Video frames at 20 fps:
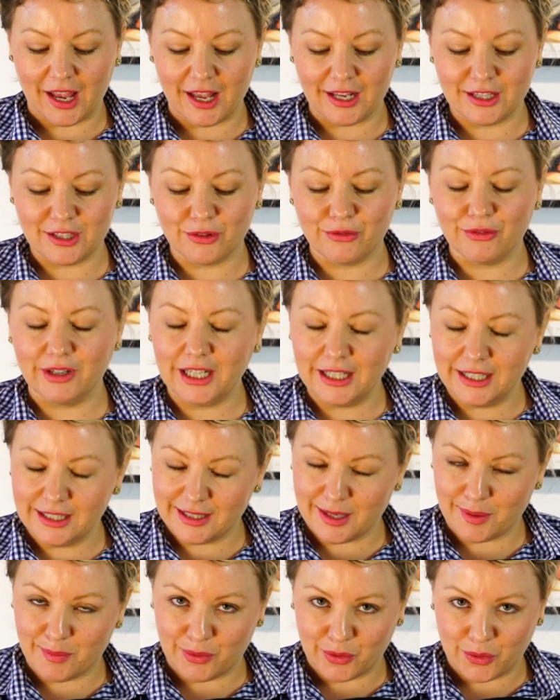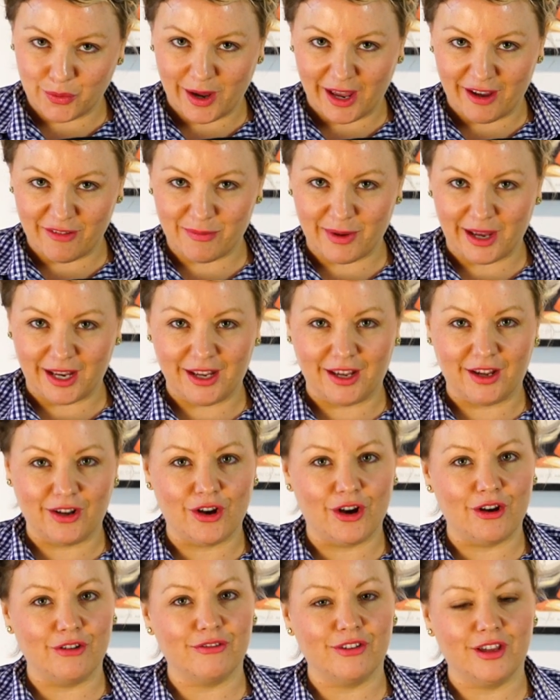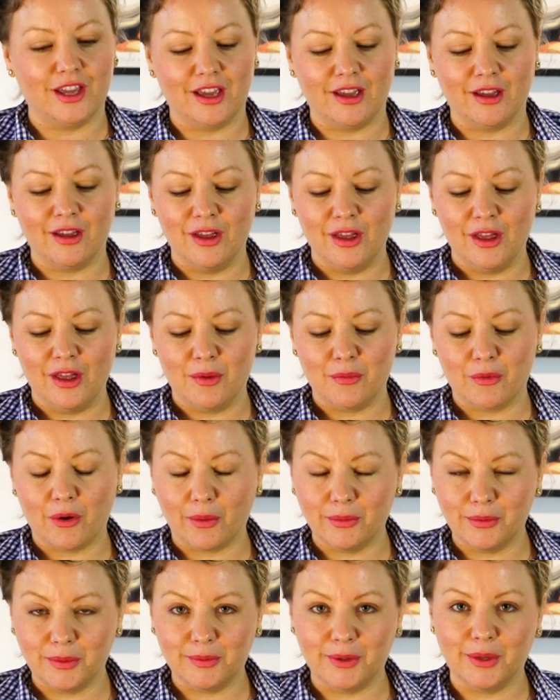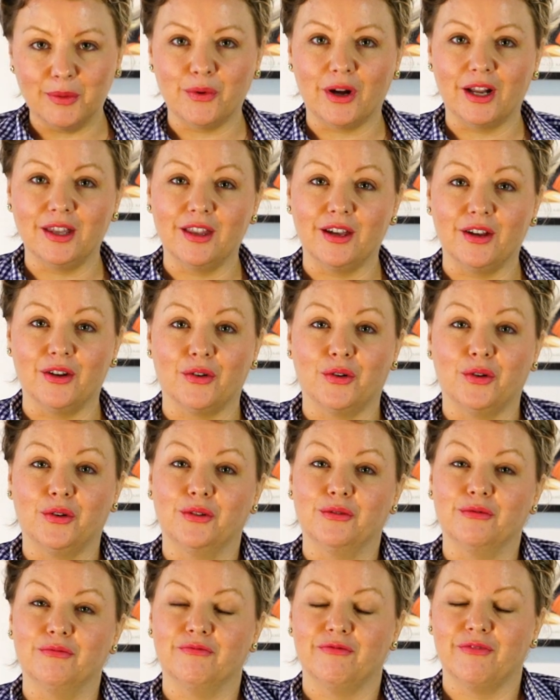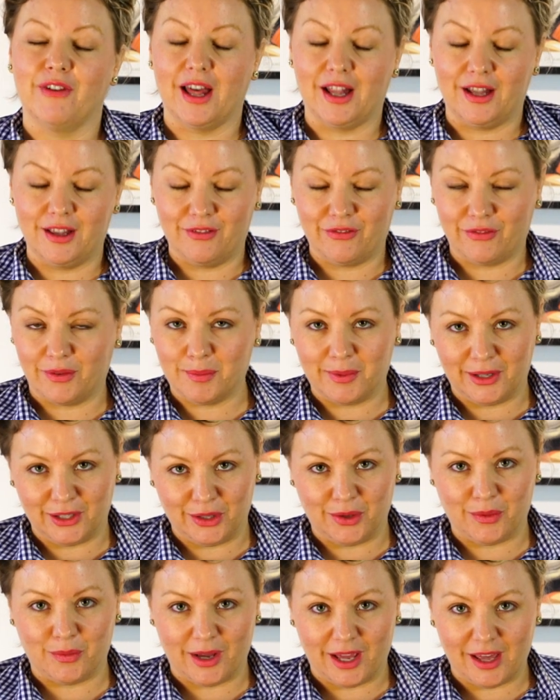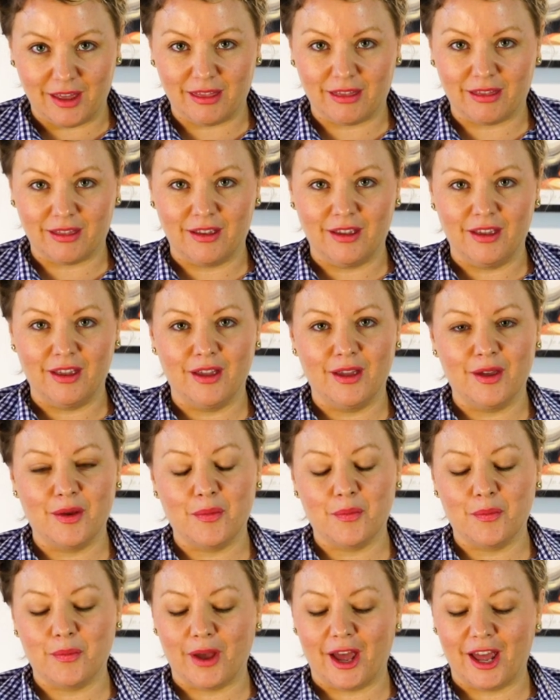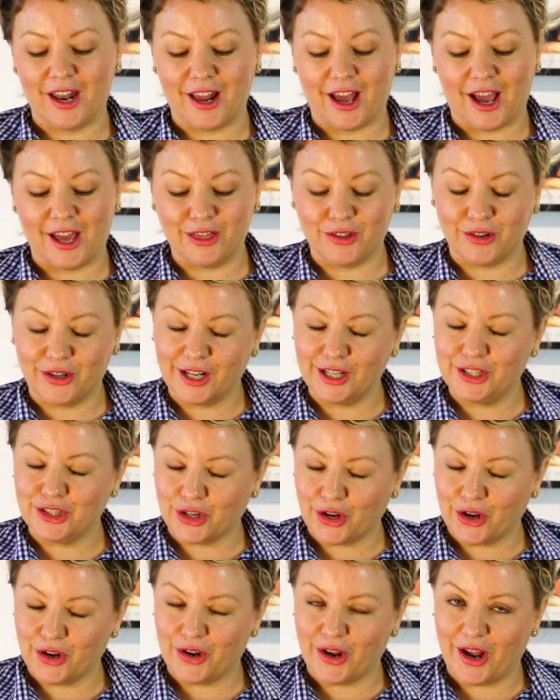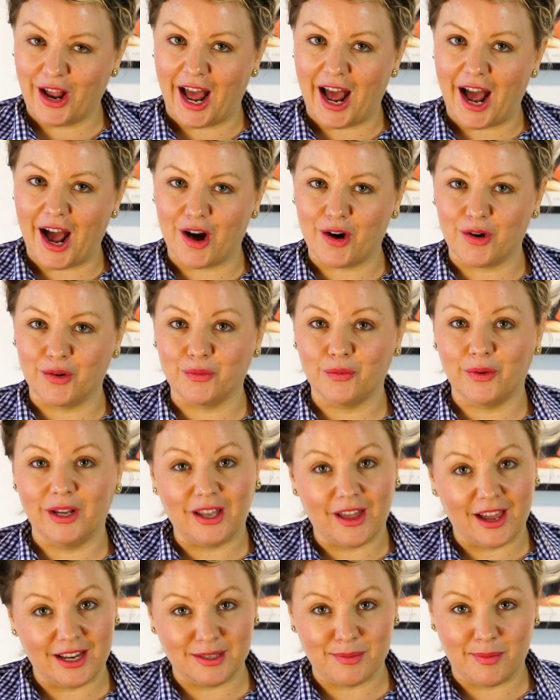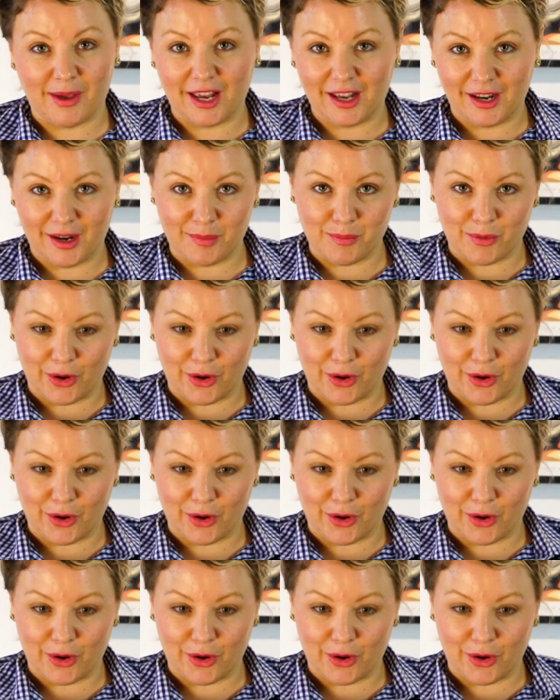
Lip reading: It's a really simple way of making coffee, probably one that you're all fairly familiar with, but I thought I'd show you how we like to make it at